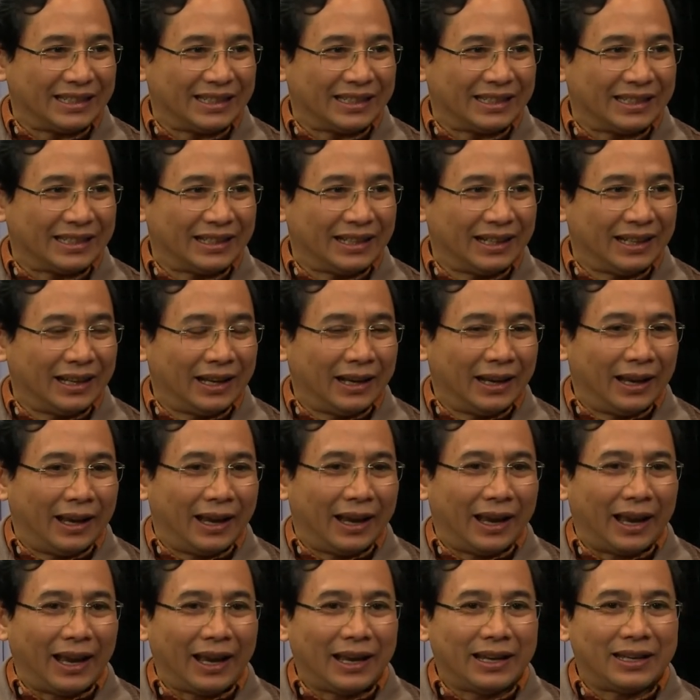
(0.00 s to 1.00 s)
Mm-hmm.
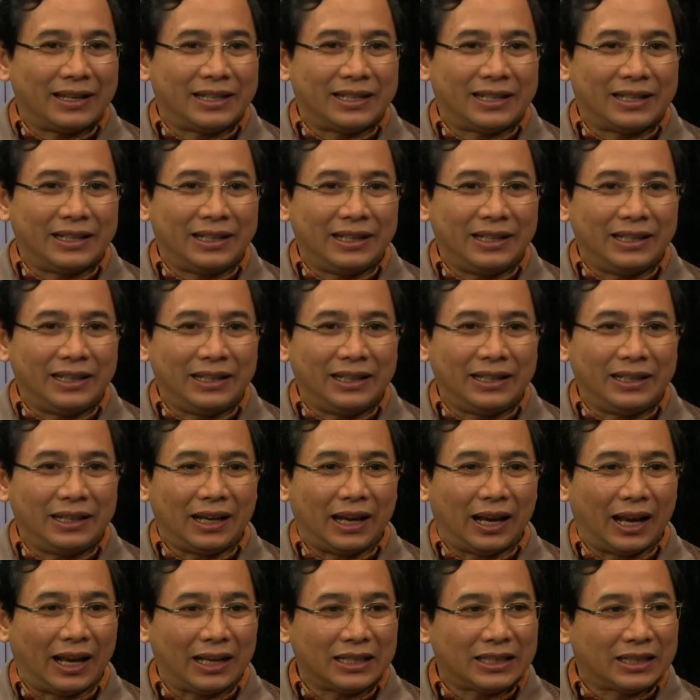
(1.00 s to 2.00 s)
And she
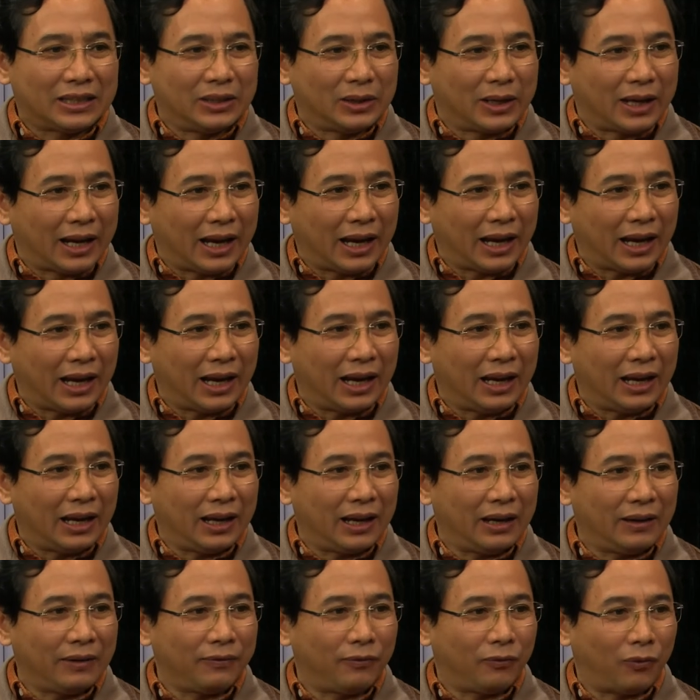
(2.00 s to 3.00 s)
has to
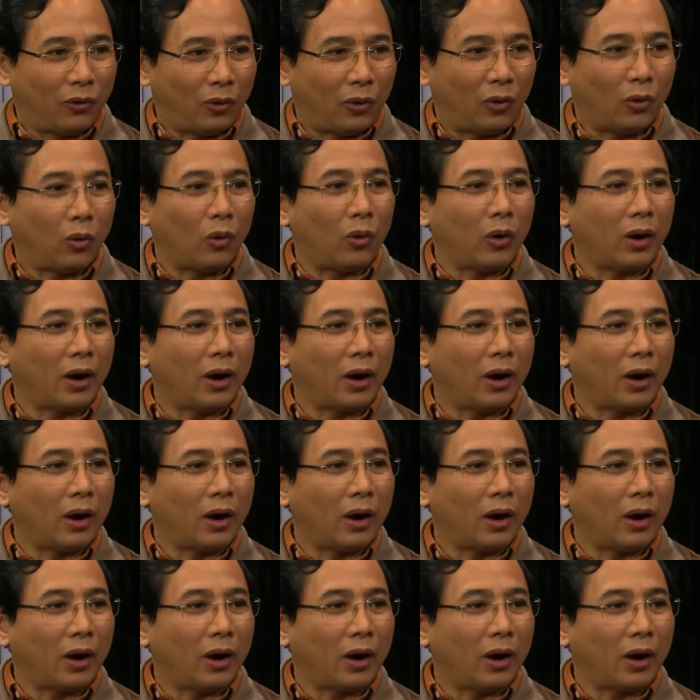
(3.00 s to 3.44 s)
care for